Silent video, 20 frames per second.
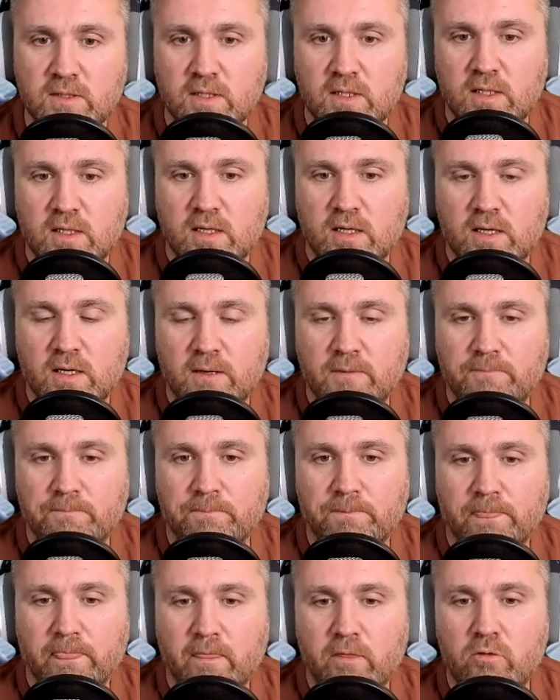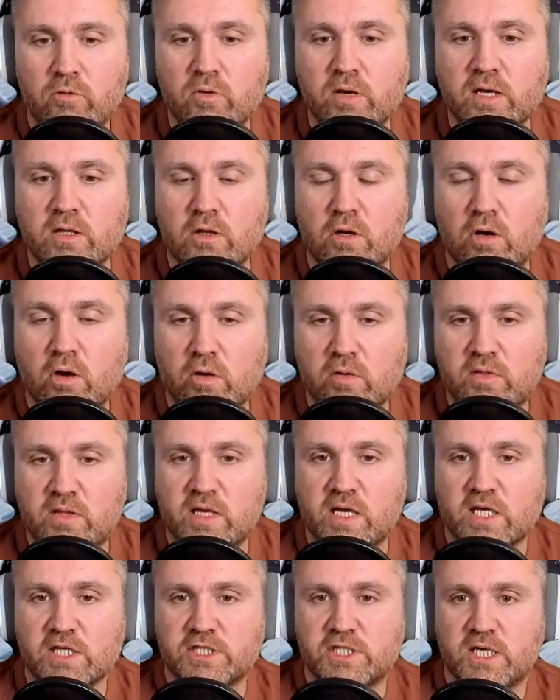You can unlock the
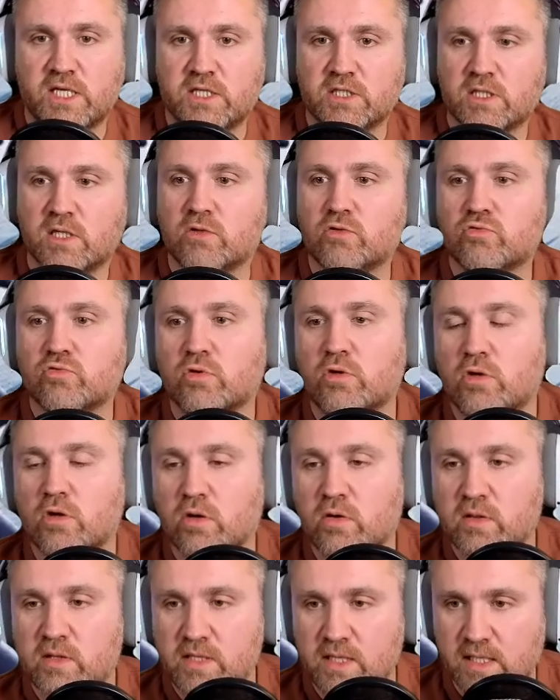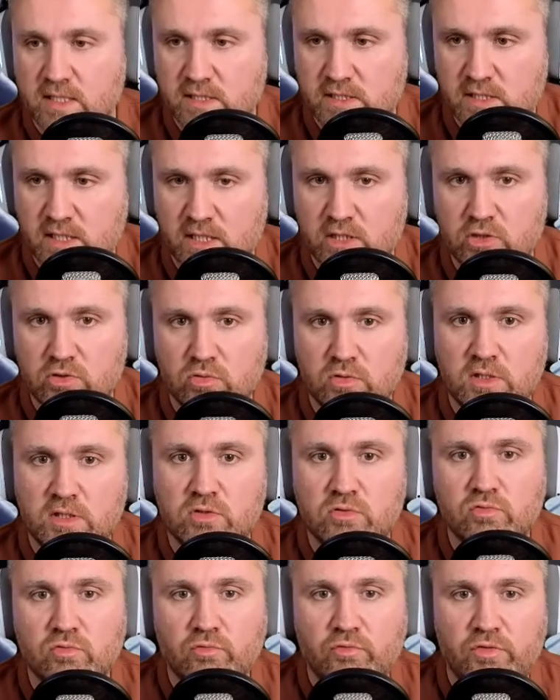exchange, and to unlock the exchange, you need
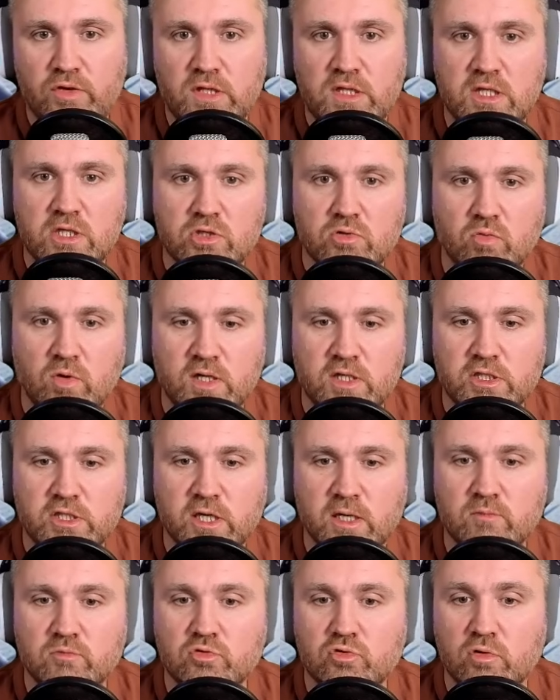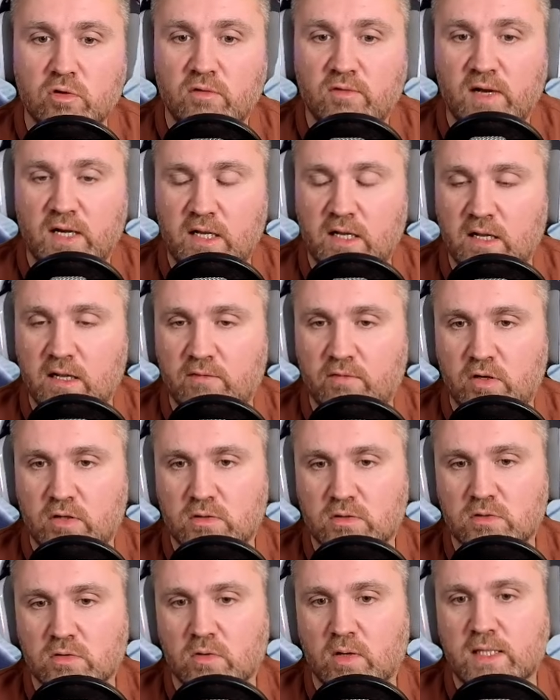to finish 1 charm to level 11.
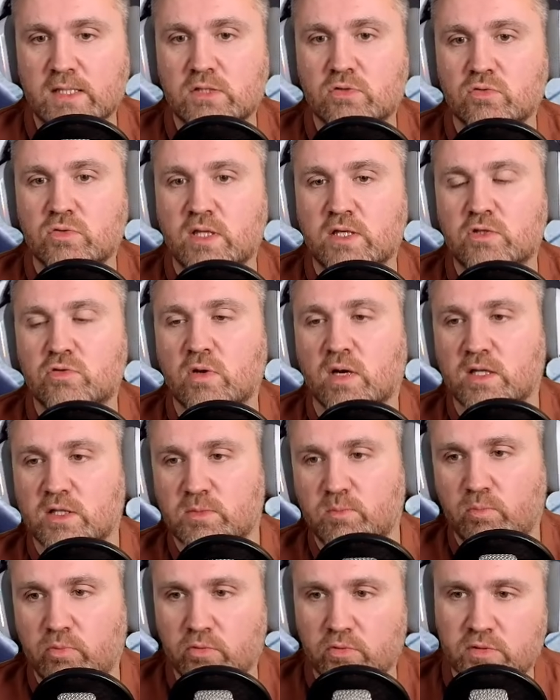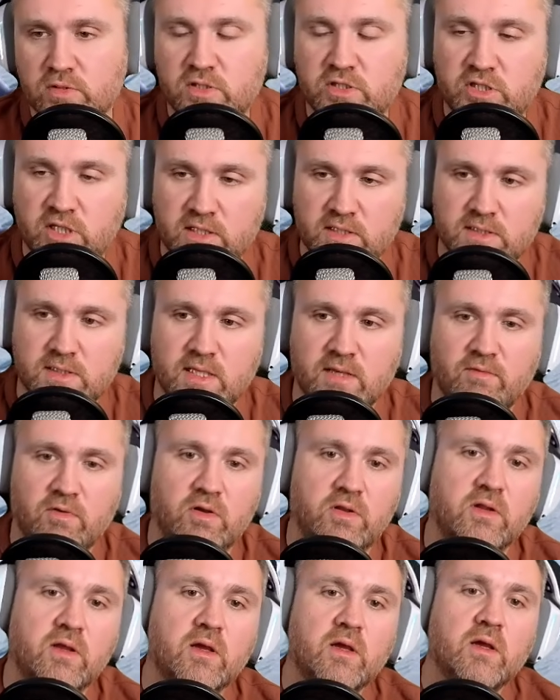So as soon as you are both Gen
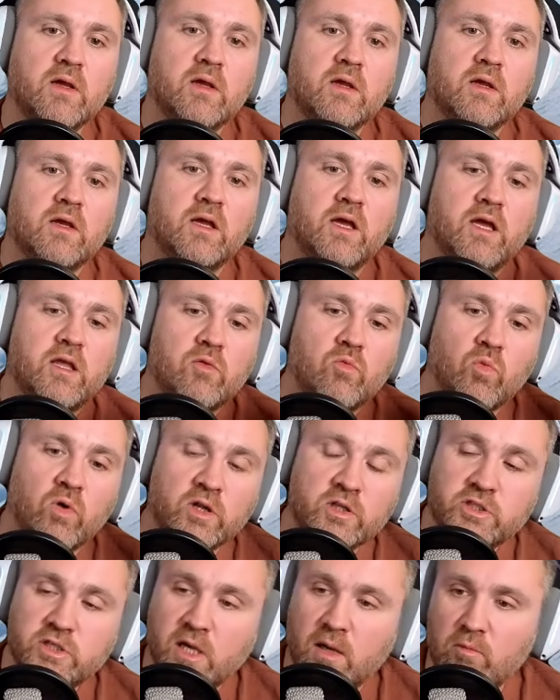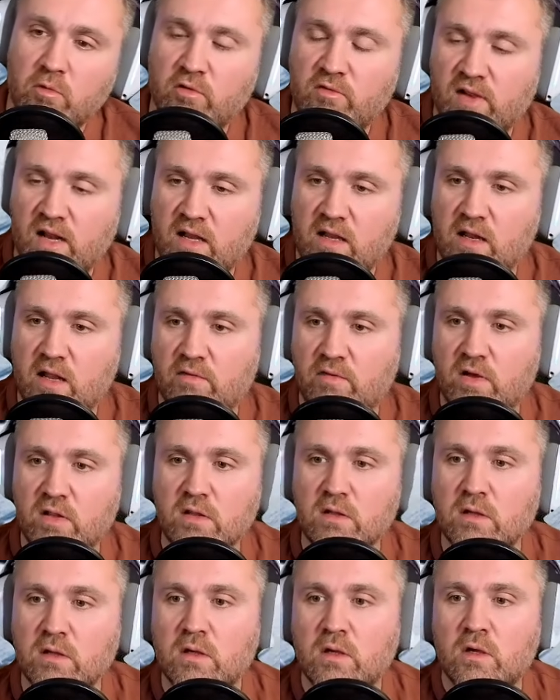7 and 1 charm level 11,
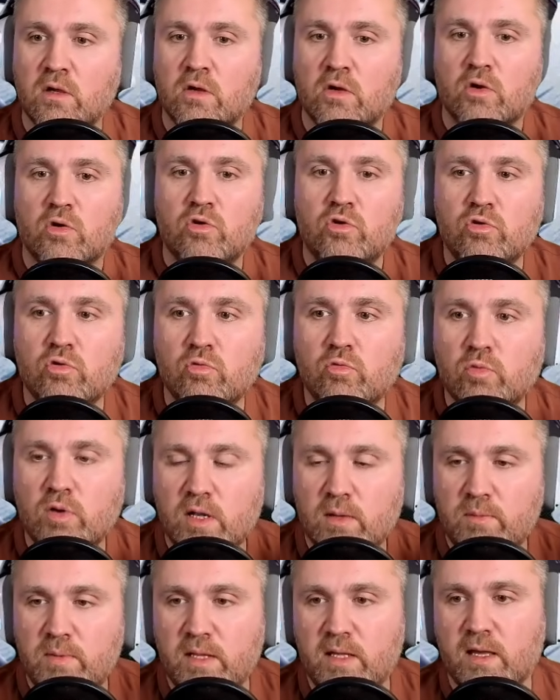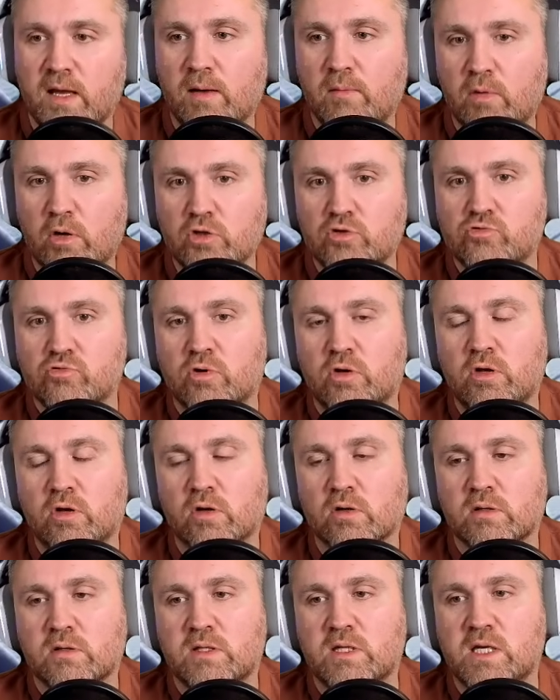you will be able to unlock
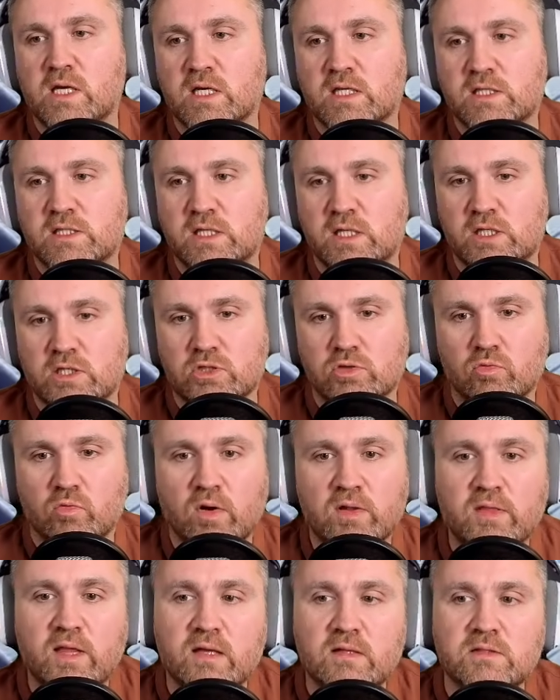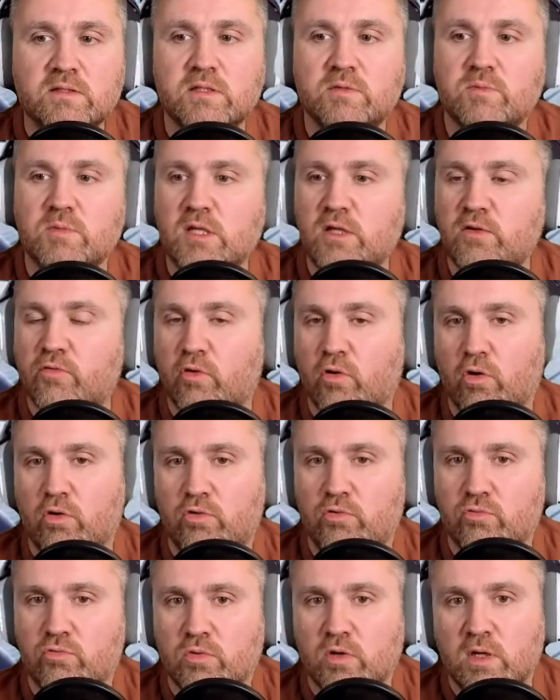the exchange. What does it mean for
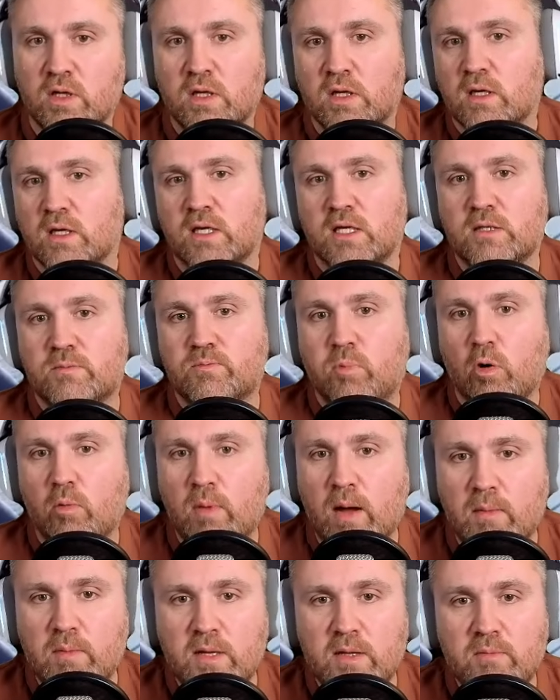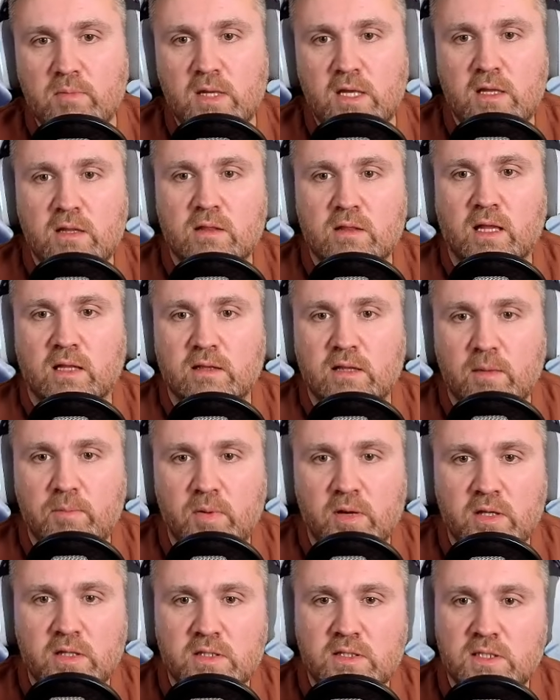you? It probably means that
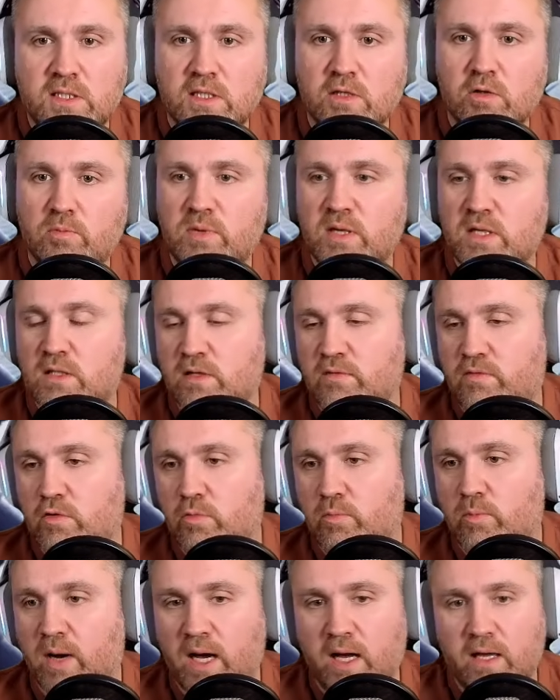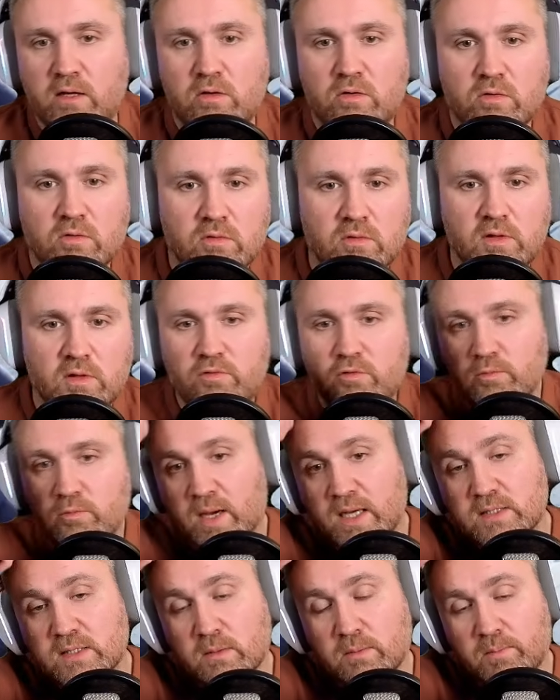depending a bit if you buy
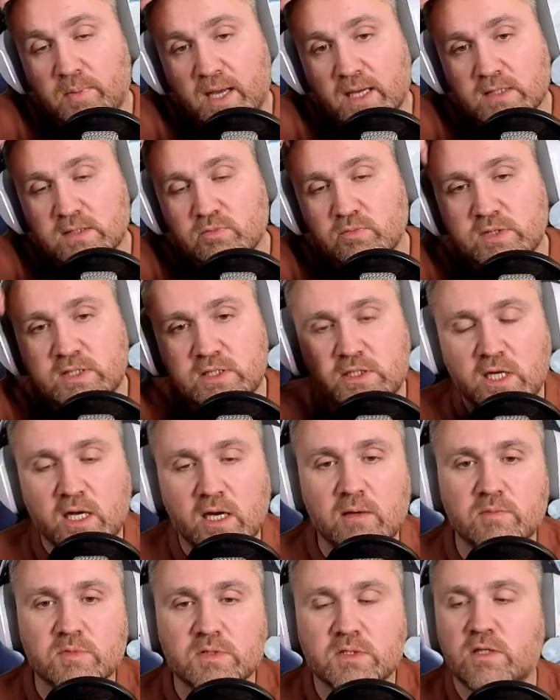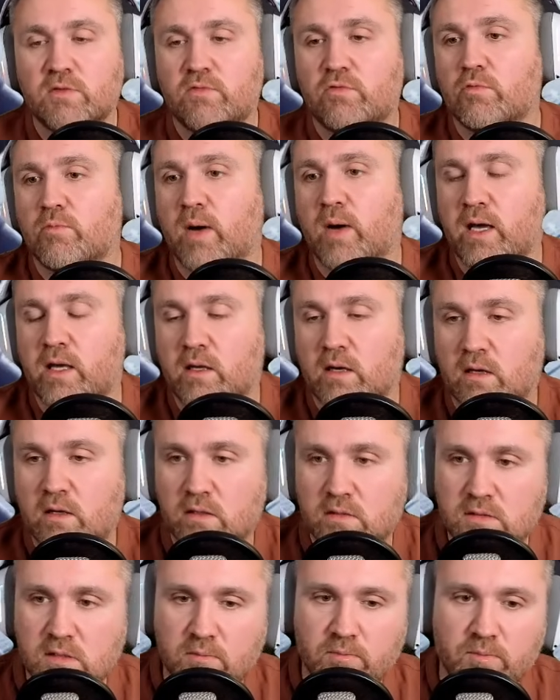some packs with charms, if you buy
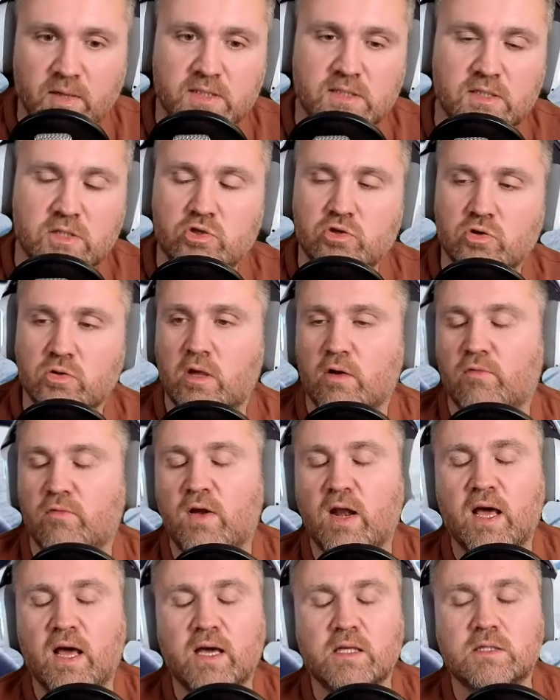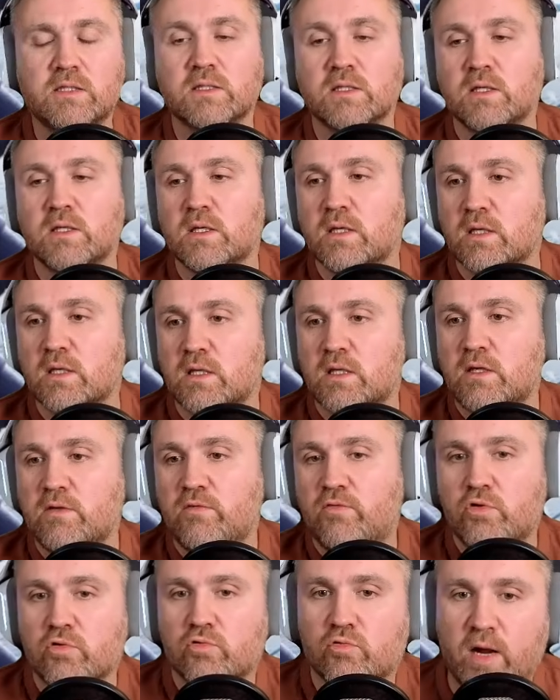some packs in Journey of Light,
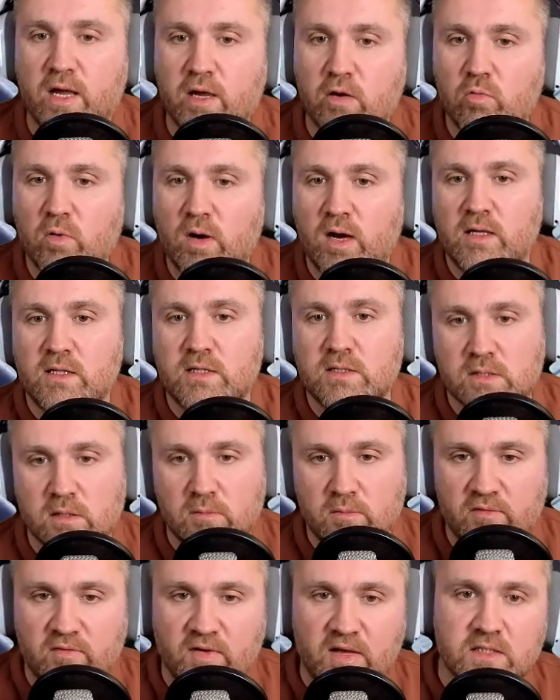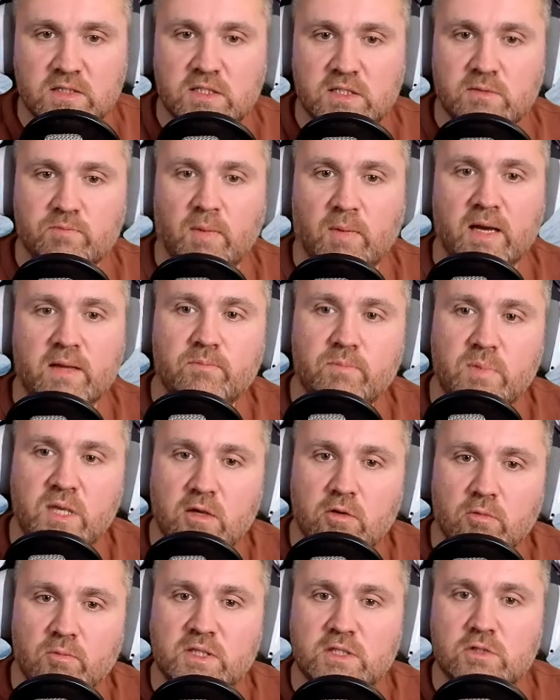if you rank well in some events, it might be
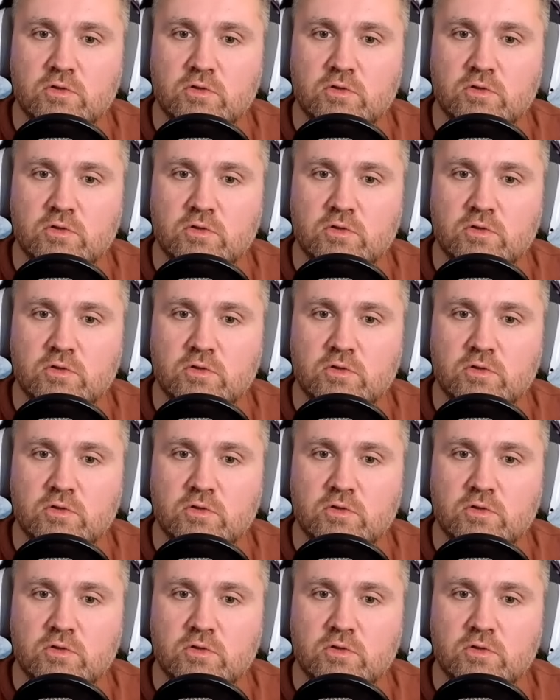a bit